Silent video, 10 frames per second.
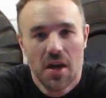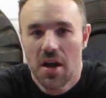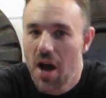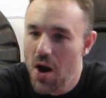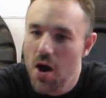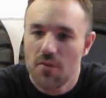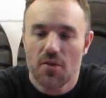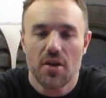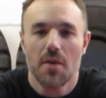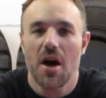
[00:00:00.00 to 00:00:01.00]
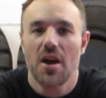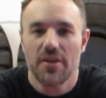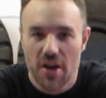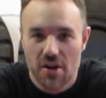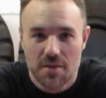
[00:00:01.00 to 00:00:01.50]
However, the amount
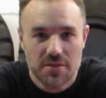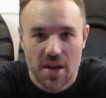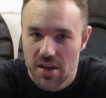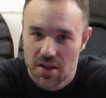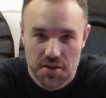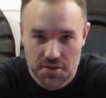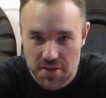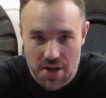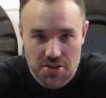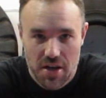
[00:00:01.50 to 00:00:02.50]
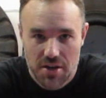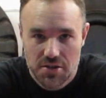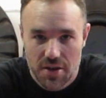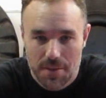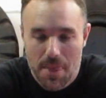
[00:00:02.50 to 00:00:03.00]
of air I'm taking in is not
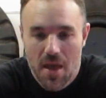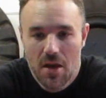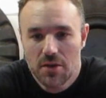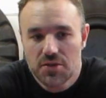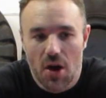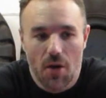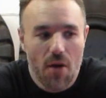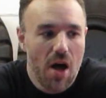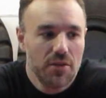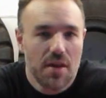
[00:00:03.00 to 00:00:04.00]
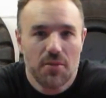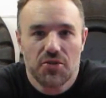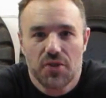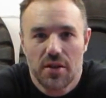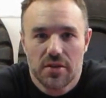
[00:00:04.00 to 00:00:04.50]
changing. So I'll
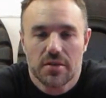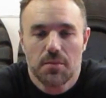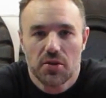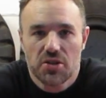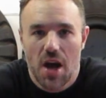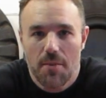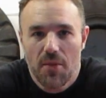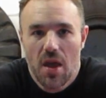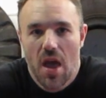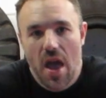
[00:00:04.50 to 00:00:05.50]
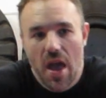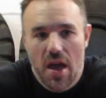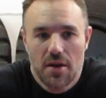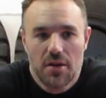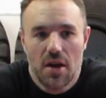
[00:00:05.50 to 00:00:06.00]
demonstrate this push-up
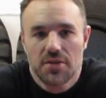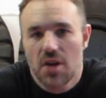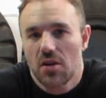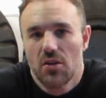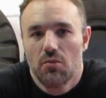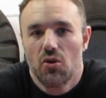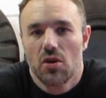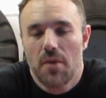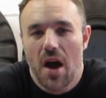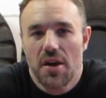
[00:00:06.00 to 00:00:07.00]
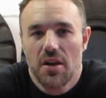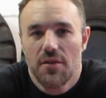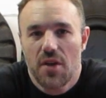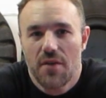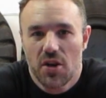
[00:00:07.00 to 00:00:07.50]
and talk a little more about it.
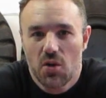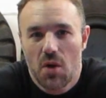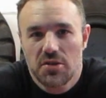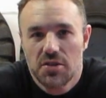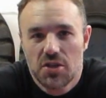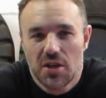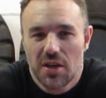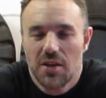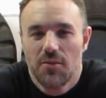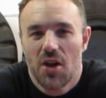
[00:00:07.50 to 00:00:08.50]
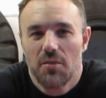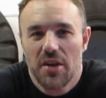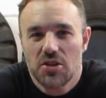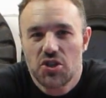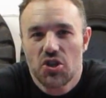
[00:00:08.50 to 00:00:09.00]
If you have any questions, you can email me
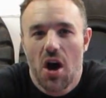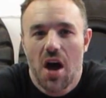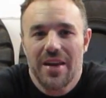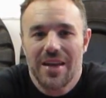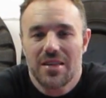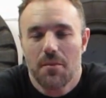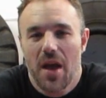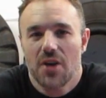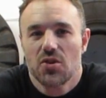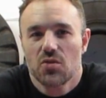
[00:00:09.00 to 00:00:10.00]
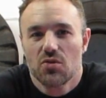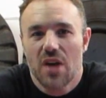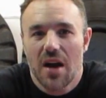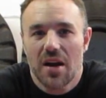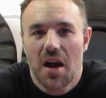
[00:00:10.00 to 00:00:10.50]
at
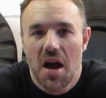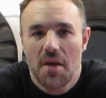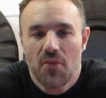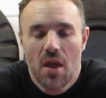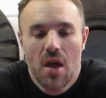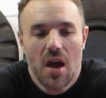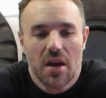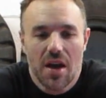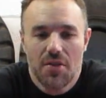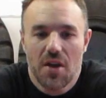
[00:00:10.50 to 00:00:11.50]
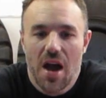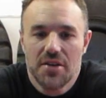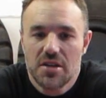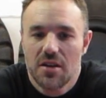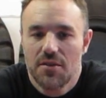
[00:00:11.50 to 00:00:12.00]
sean@thebadcrew.com. Again, the
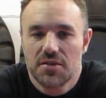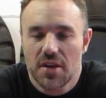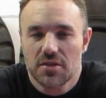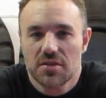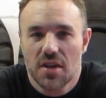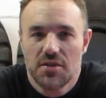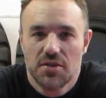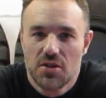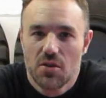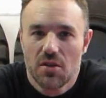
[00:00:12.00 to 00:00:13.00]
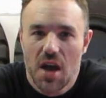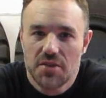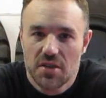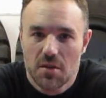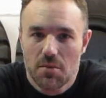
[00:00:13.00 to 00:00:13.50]
idea of this exercise is
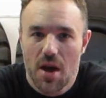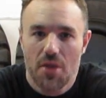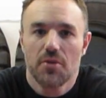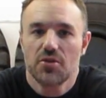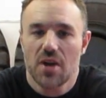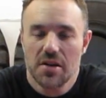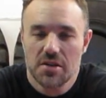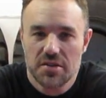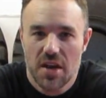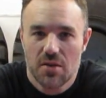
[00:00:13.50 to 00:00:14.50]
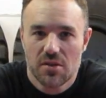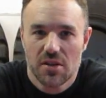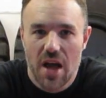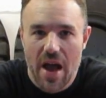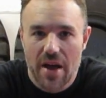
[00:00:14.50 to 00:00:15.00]
utilizing the breath, trying to stay
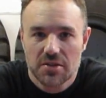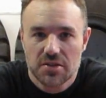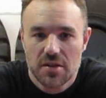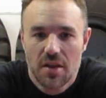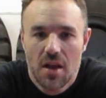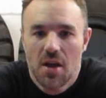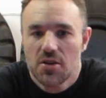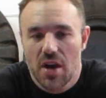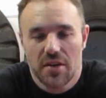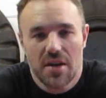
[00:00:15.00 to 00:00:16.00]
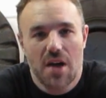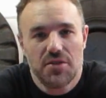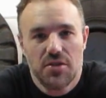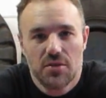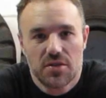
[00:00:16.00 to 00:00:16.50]
relaxed, trying not
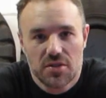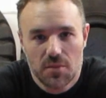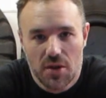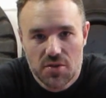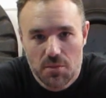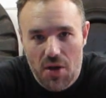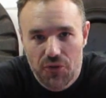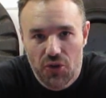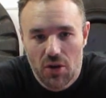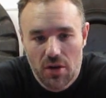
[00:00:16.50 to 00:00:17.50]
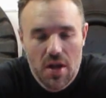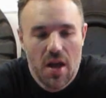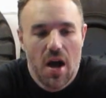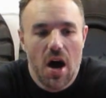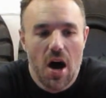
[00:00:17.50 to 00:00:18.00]
to use as much muscle,
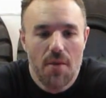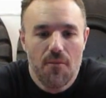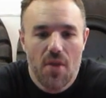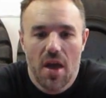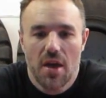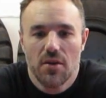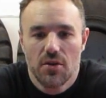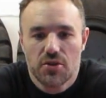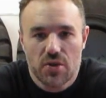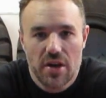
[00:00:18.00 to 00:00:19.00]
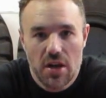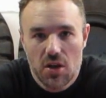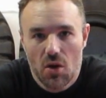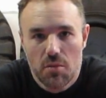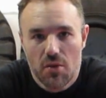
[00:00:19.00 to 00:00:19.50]
and training
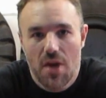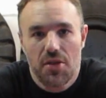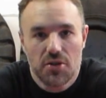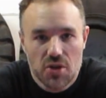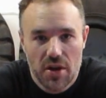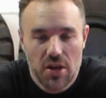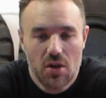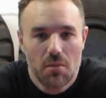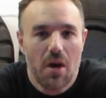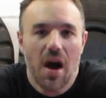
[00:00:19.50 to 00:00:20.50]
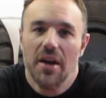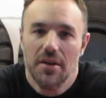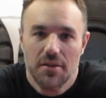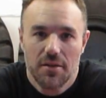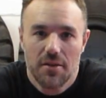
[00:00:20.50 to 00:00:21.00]
your breath and training your mind.
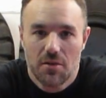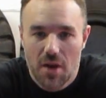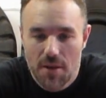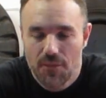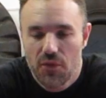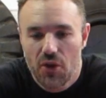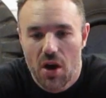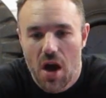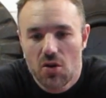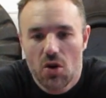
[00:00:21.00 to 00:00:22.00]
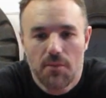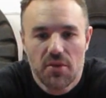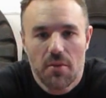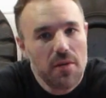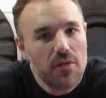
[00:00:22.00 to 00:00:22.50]
Okay, so I'll go up
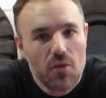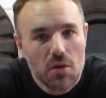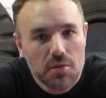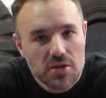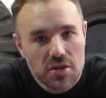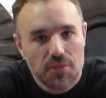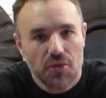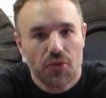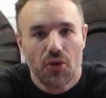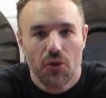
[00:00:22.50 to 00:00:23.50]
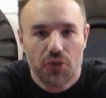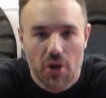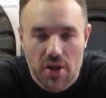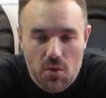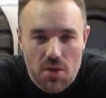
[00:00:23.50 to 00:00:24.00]
to maybe 4 push-ups or so,
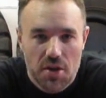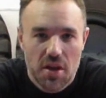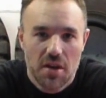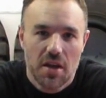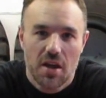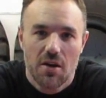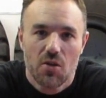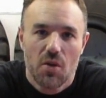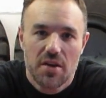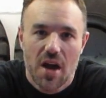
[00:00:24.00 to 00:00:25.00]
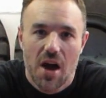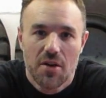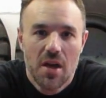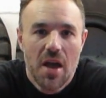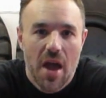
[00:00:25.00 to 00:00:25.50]
starting with an inhale on the way down,
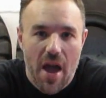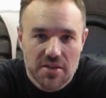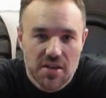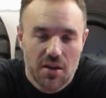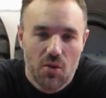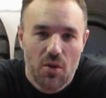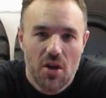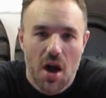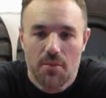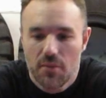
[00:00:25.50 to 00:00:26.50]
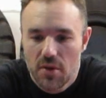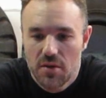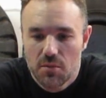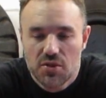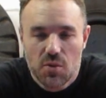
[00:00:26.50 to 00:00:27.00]
exhale on the way up.
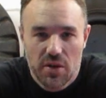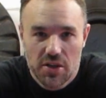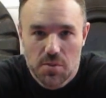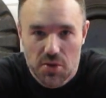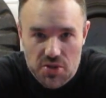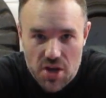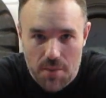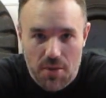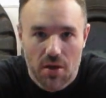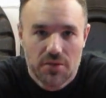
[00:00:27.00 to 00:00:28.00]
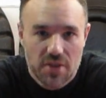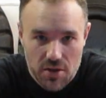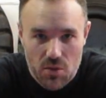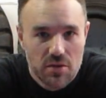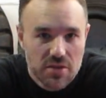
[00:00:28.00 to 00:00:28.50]
In between each push-up, I'll tell
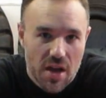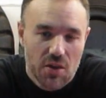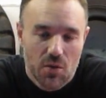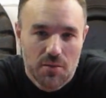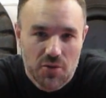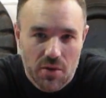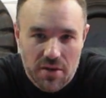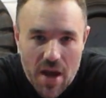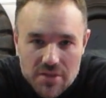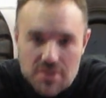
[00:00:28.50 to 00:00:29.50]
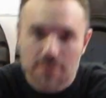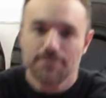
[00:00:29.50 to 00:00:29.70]
you exactly what I'm doing next.